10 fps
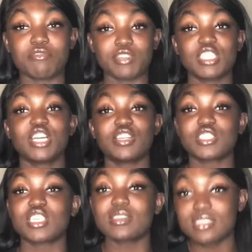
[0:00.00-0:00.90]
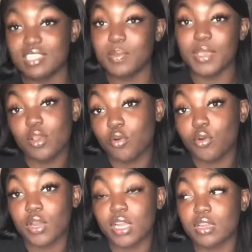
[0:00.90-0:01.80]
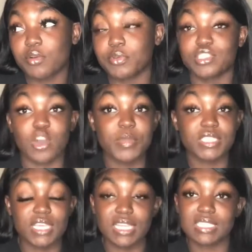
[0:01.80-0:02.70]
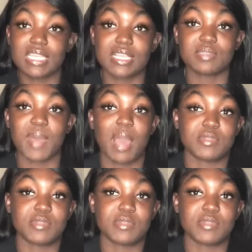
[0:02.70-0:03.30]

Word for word: return something to me, or we're just gonna be stuck in the same spot.